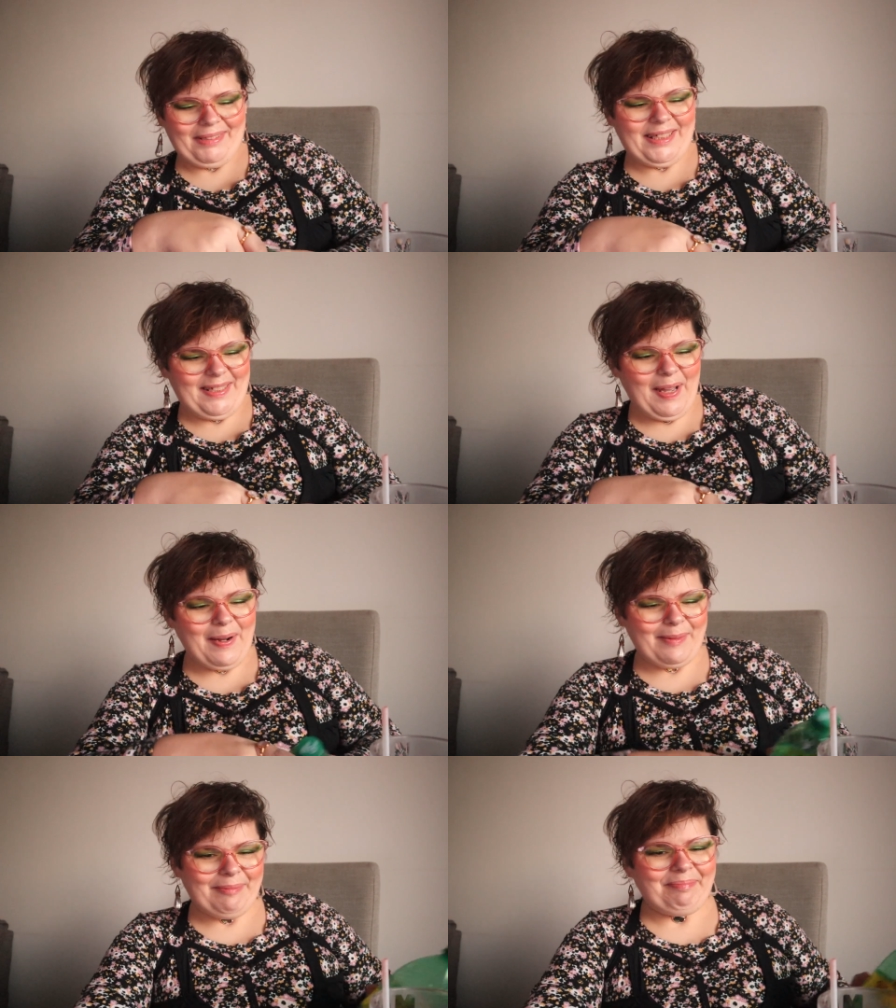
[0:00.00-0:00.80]

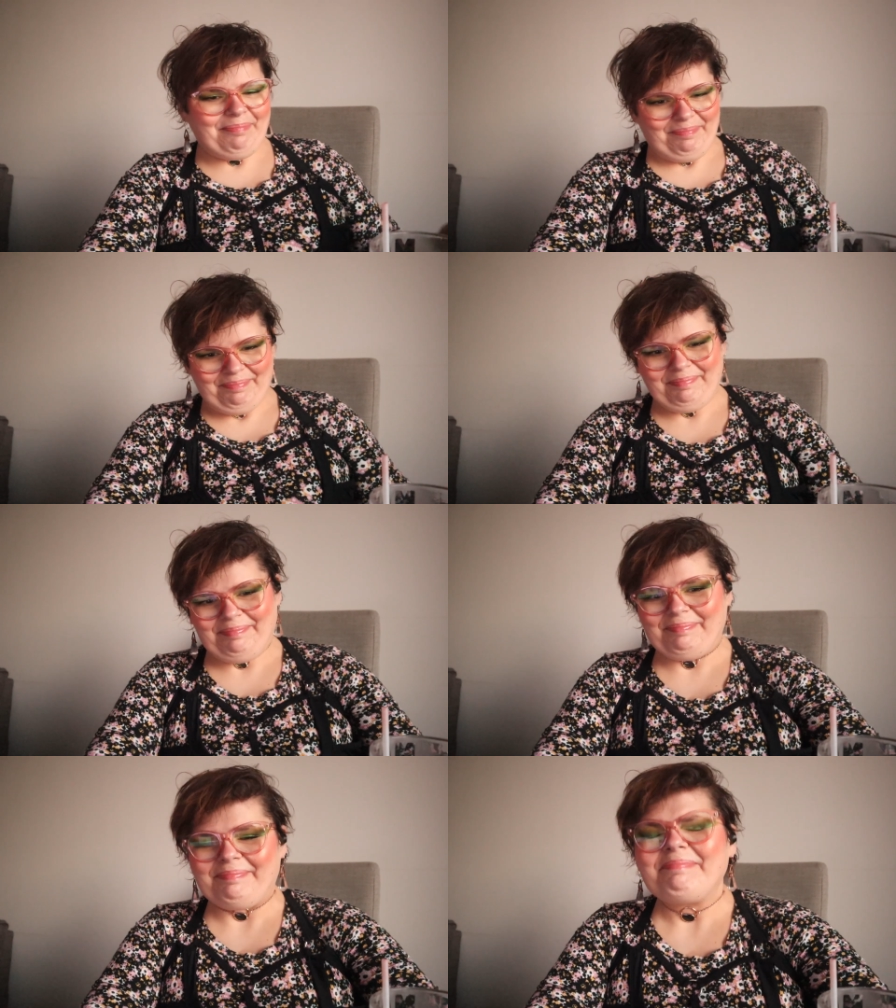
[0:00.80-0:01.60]
So
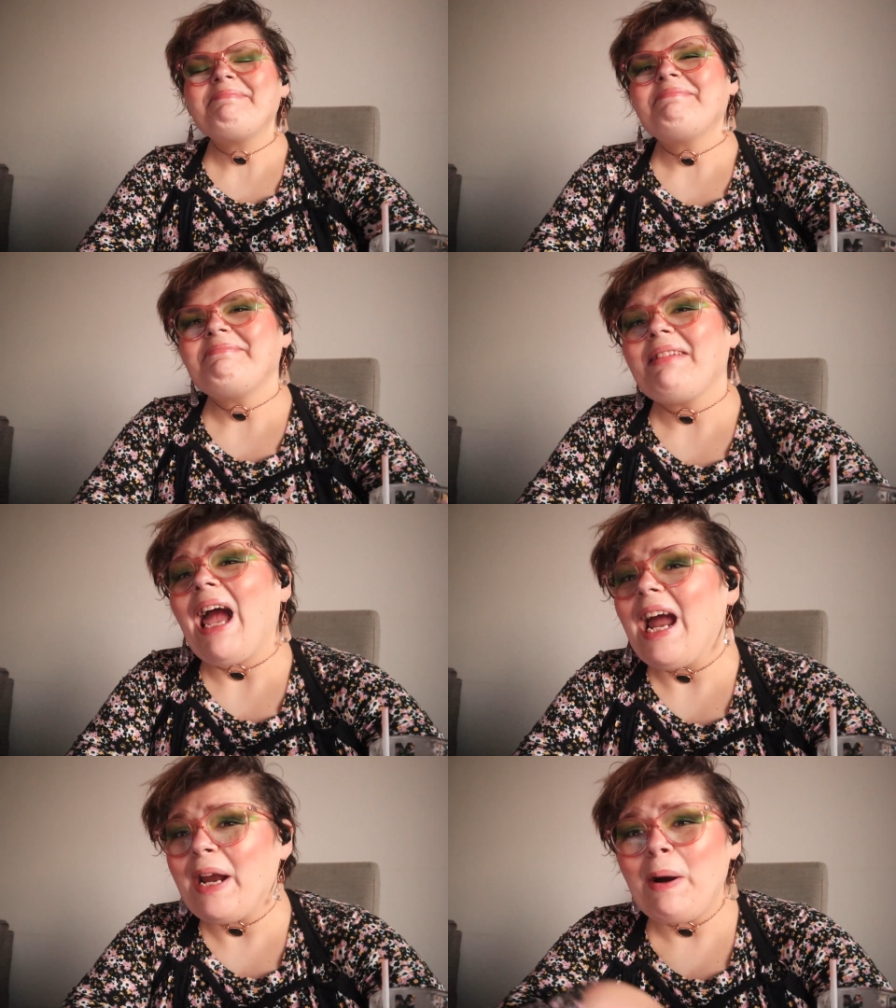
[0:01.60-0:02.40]

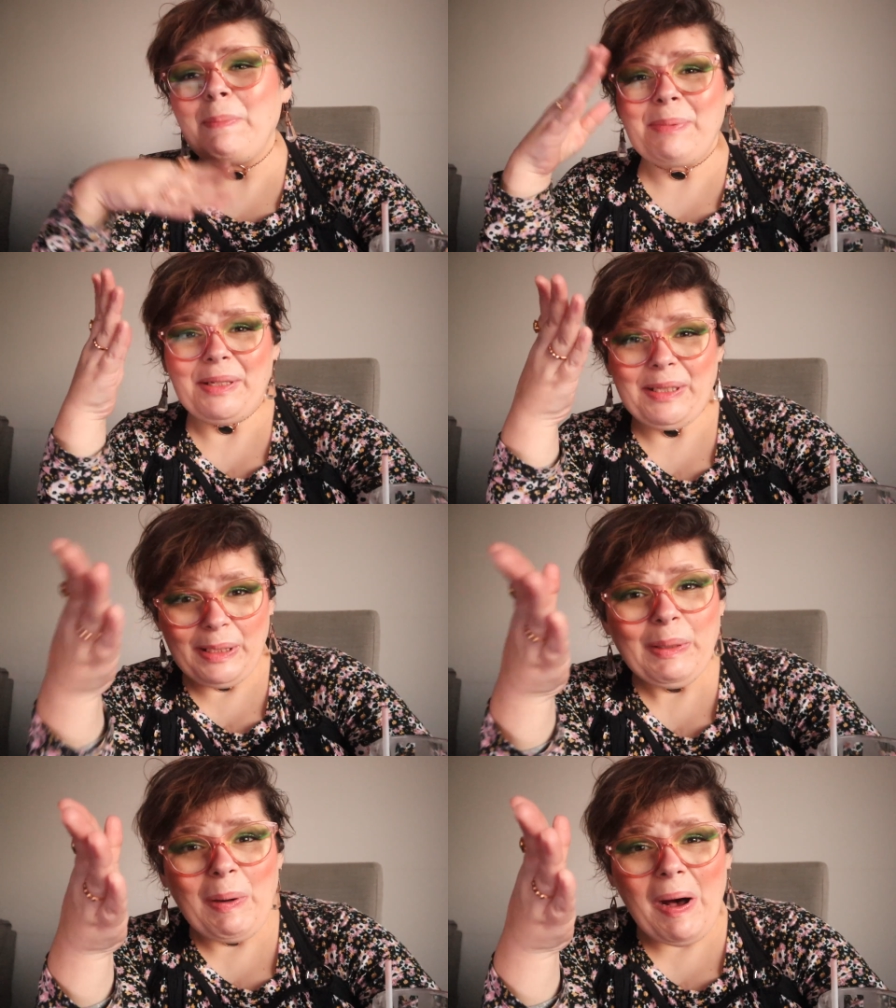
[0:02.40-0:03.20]
I hope
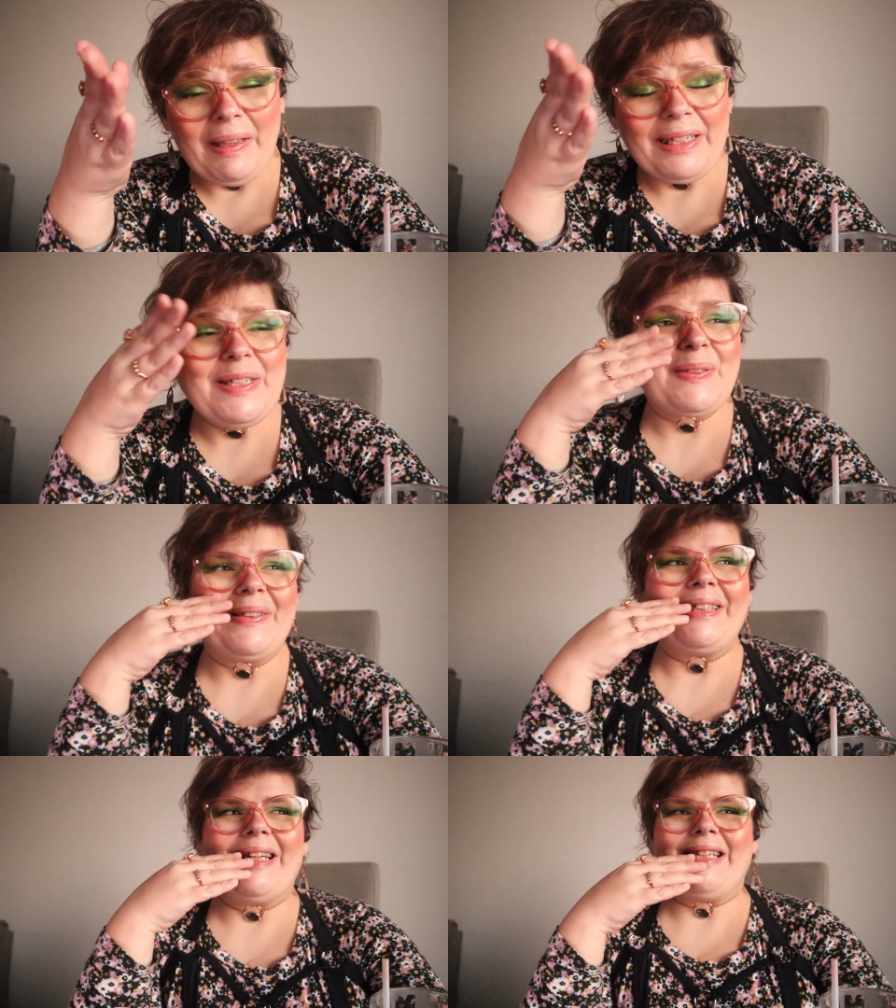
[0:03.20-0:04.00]
you all enjoyed
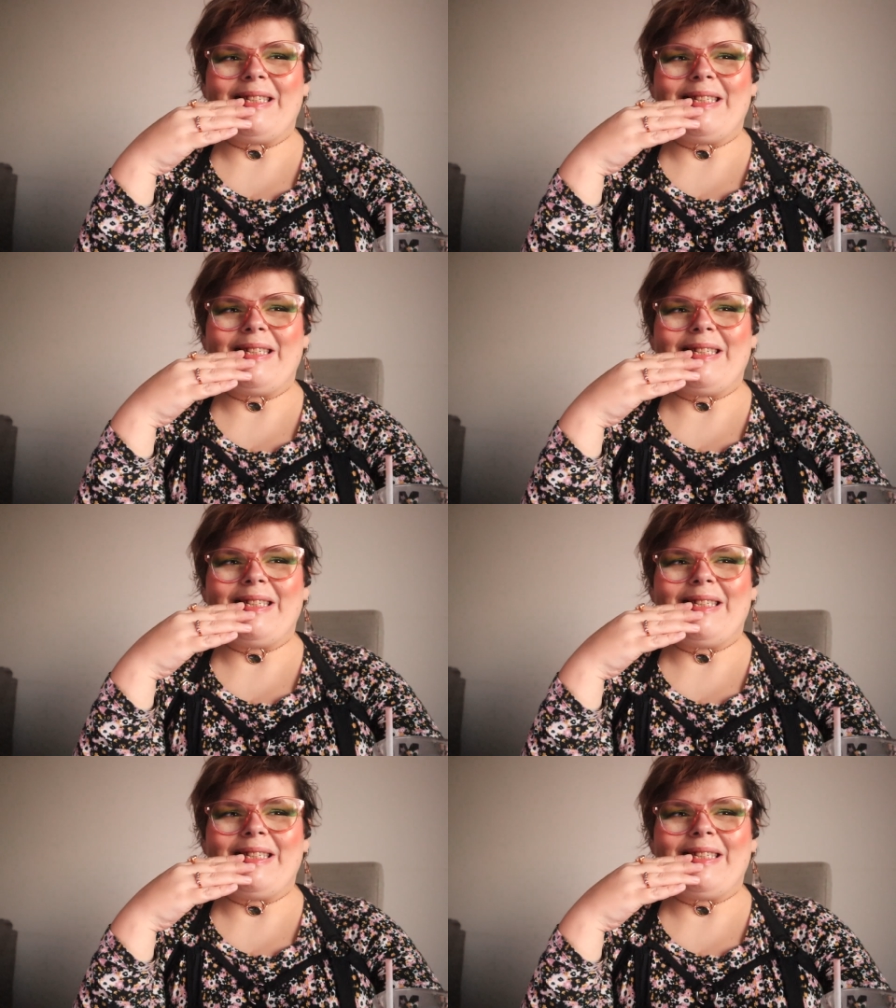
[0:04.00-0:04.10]
this,